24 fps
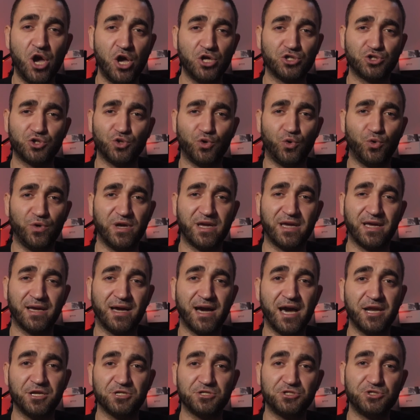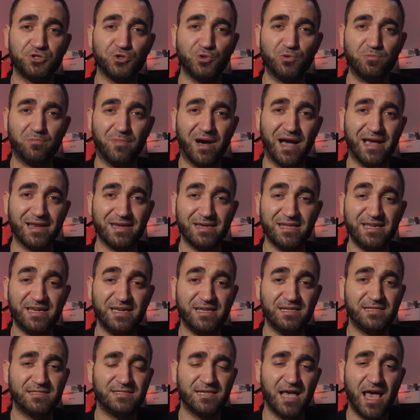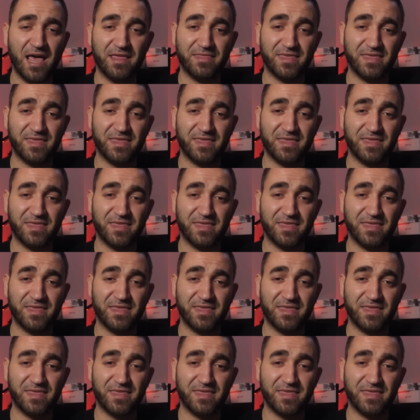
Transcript: so it can kind of suit my needs.